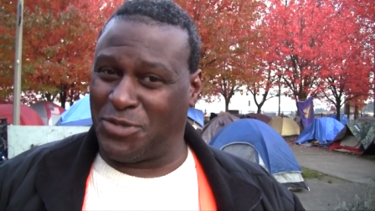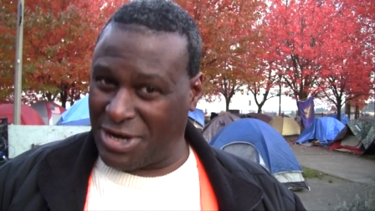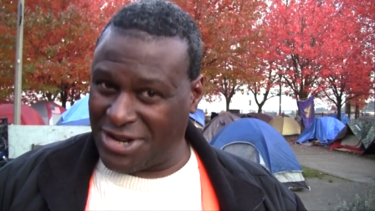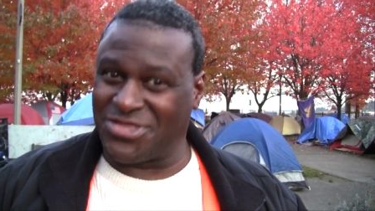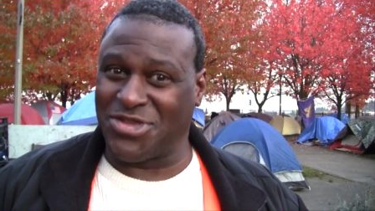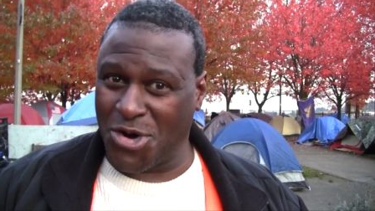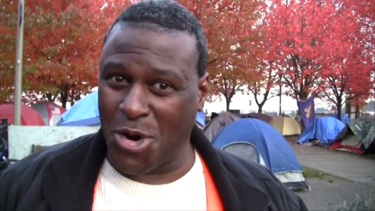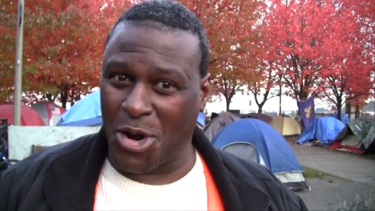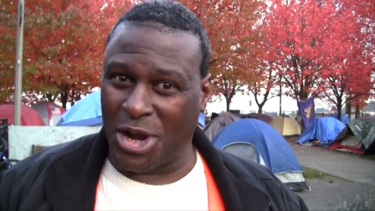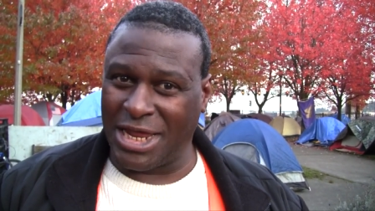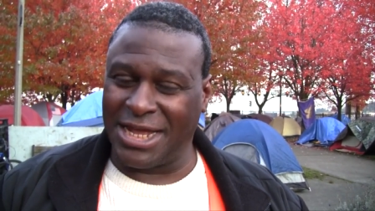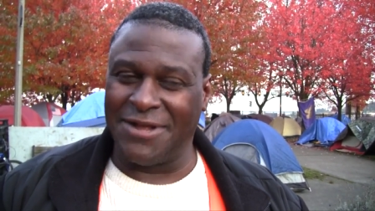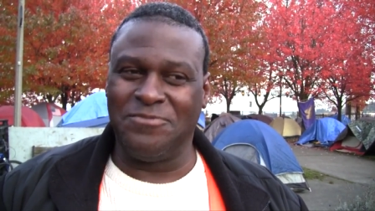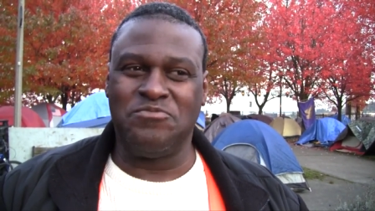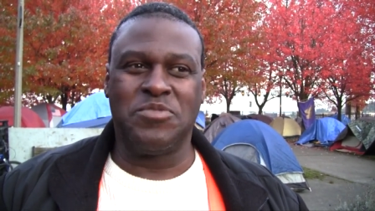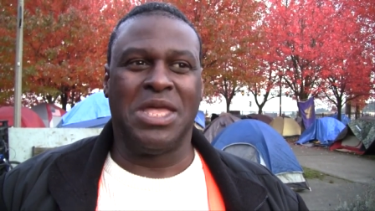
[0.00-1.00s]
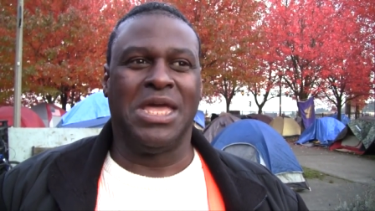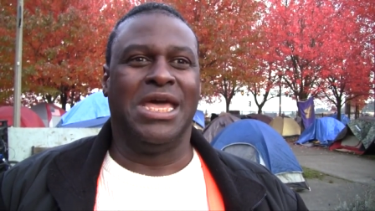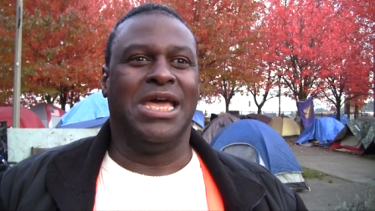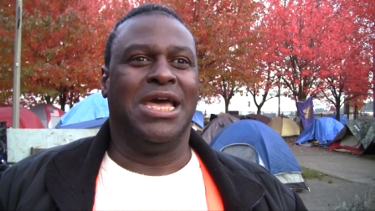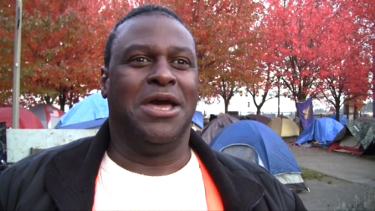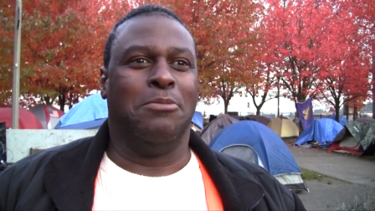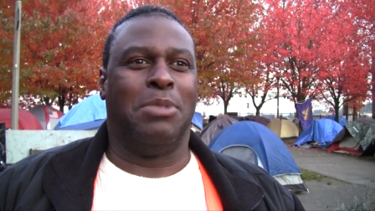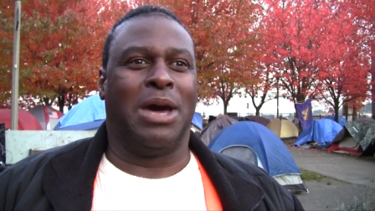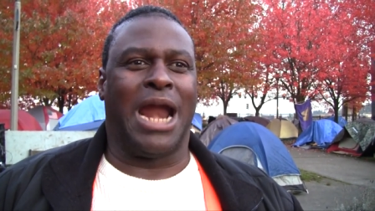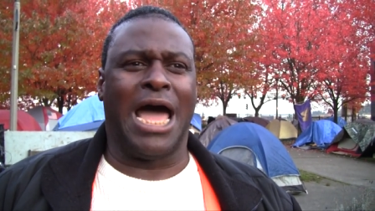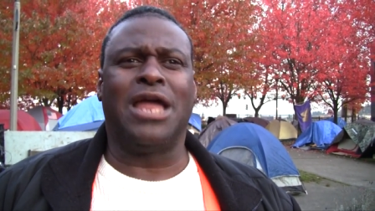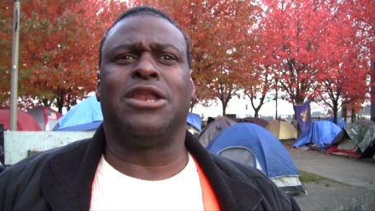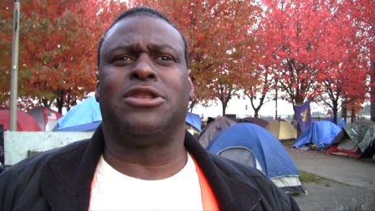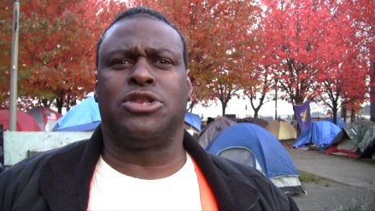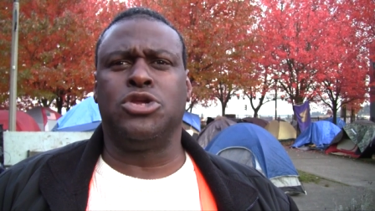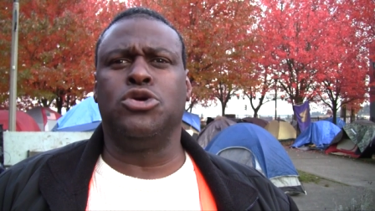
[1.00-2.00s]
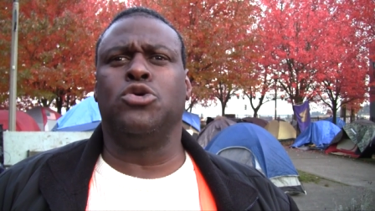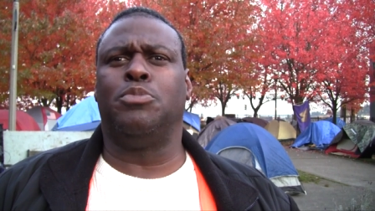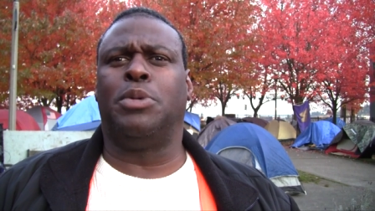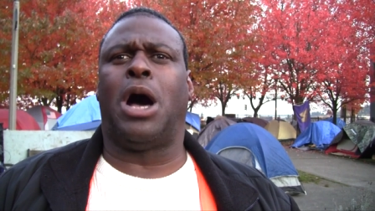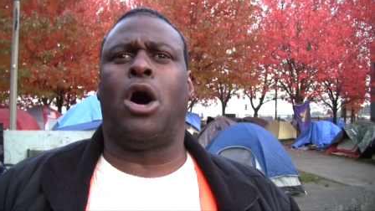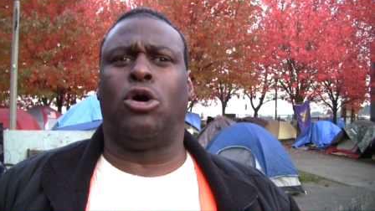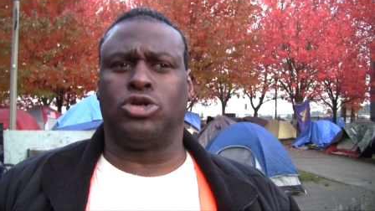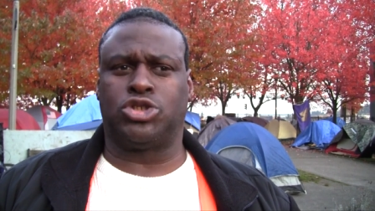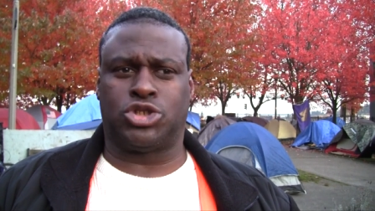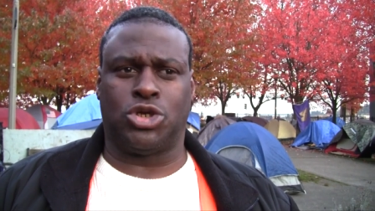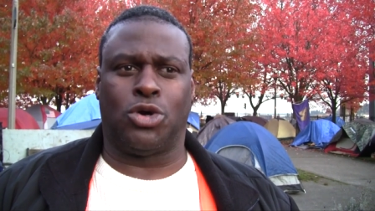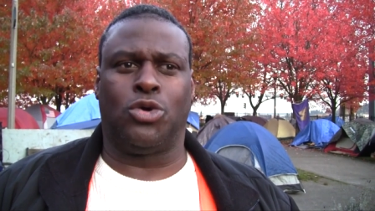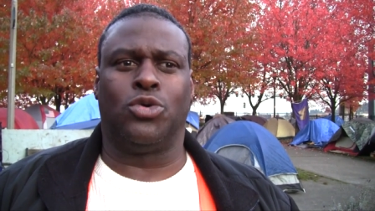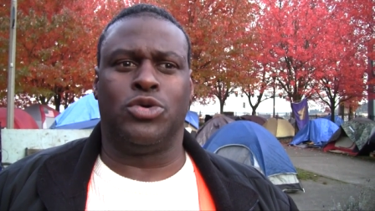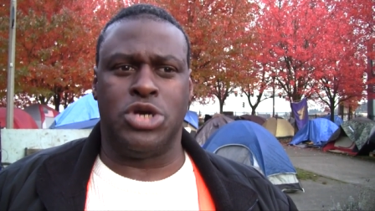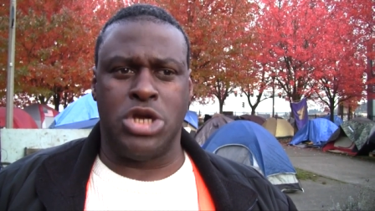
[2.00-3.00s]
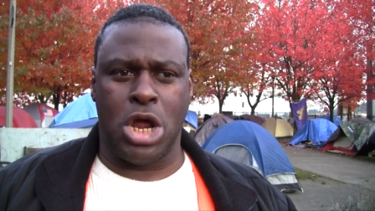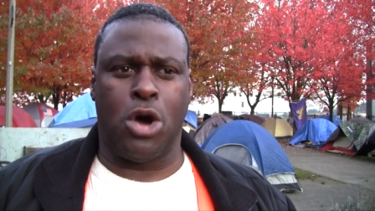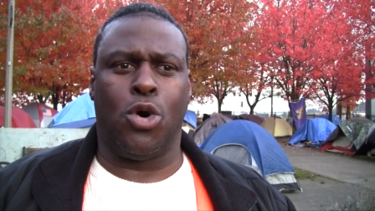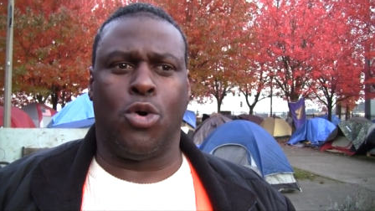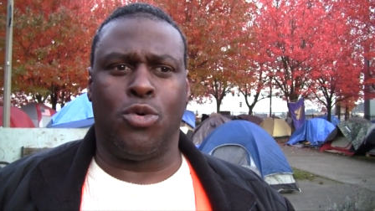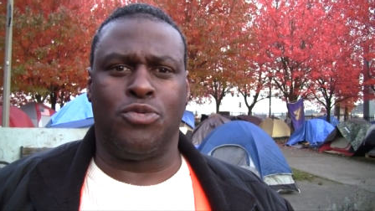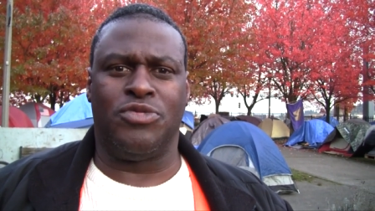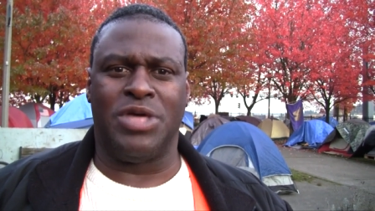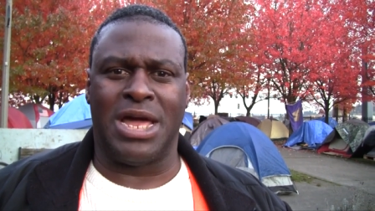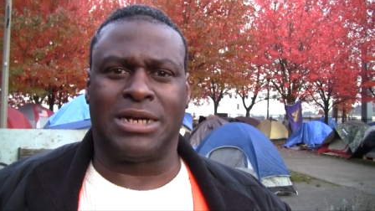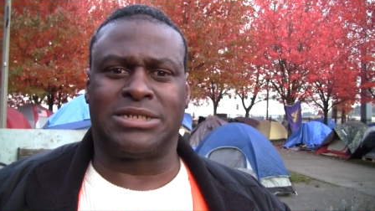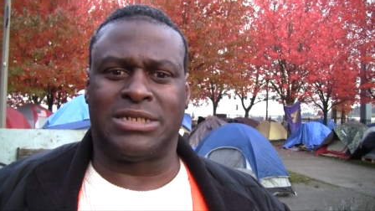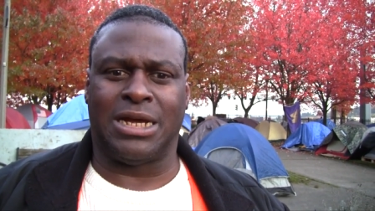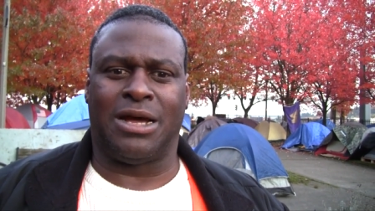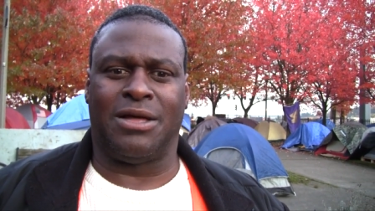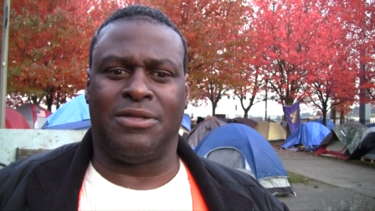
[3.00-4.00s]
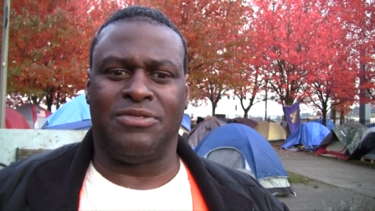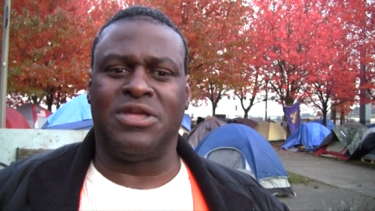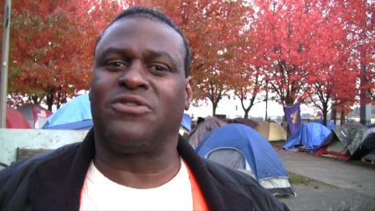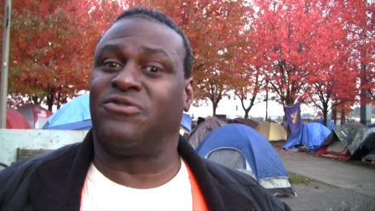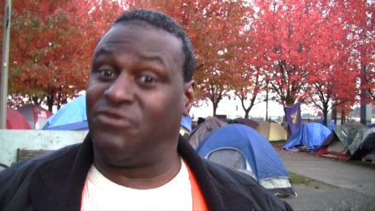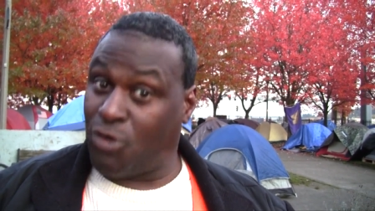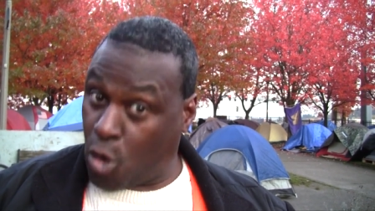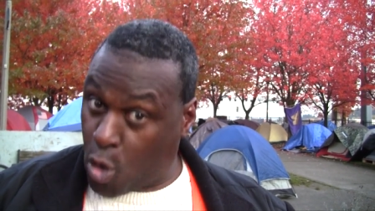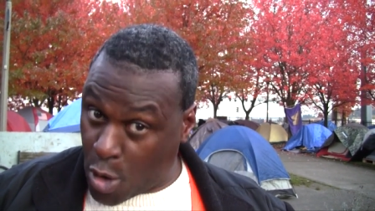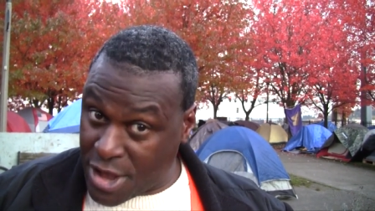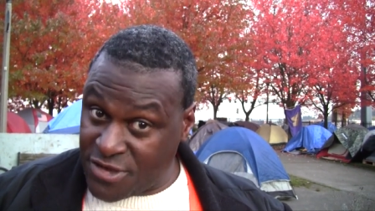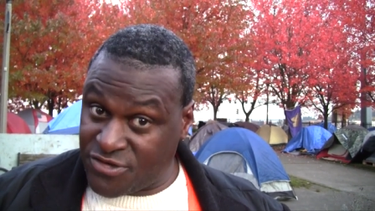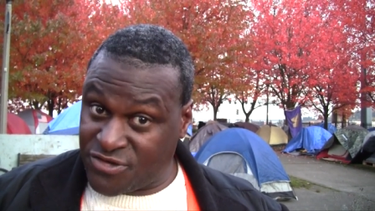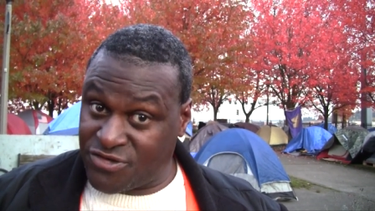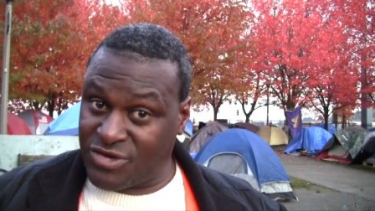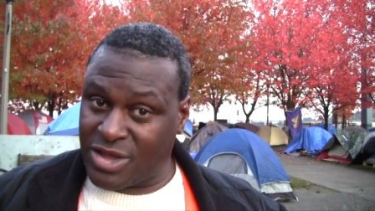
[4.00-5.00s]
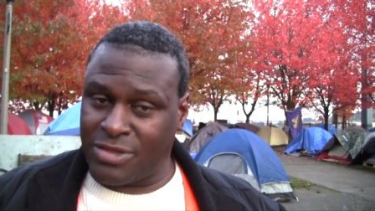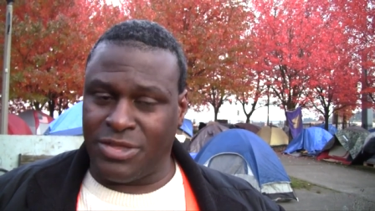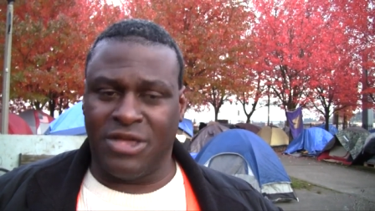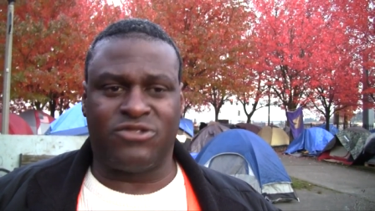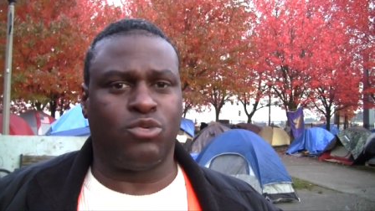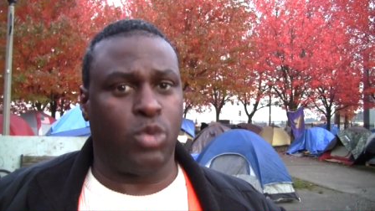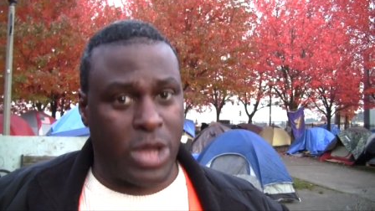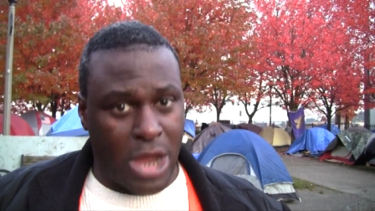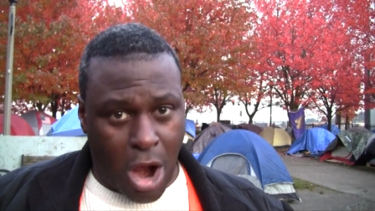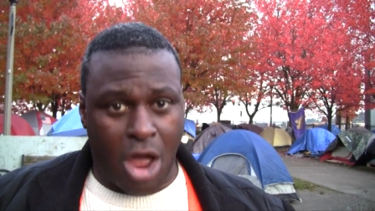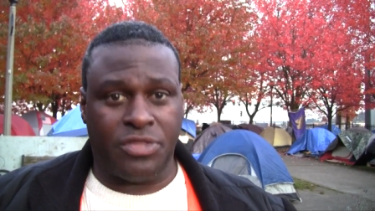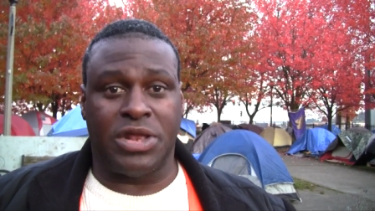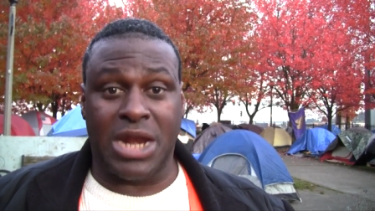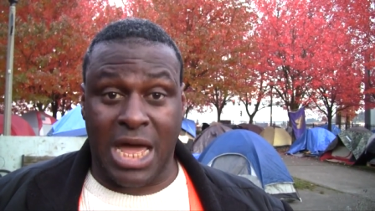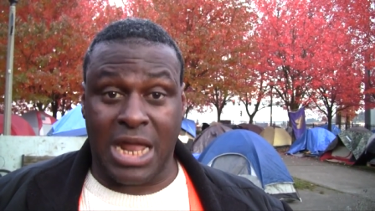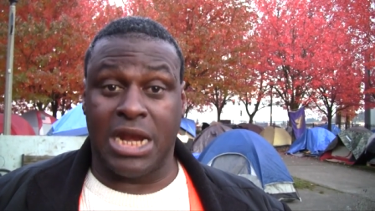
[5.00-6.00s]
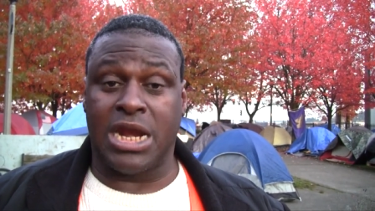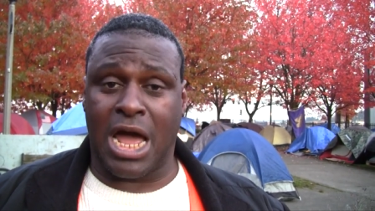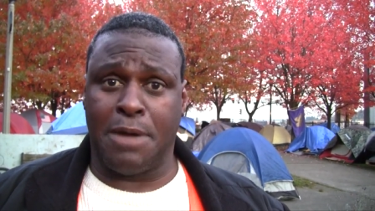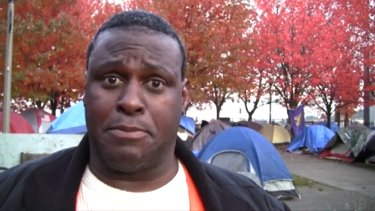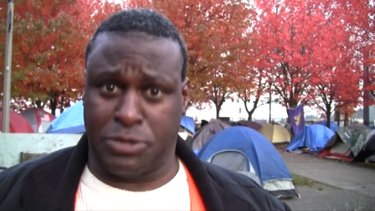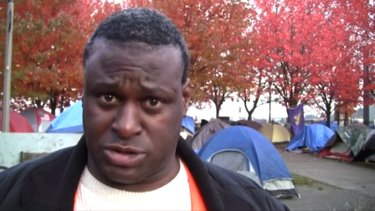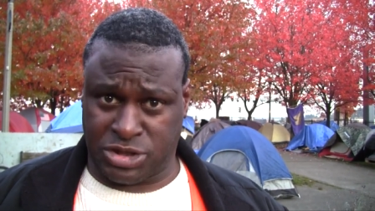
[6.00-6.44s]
pretty thoroughly. But I do also know that uh, this voice and this We Are the 99%,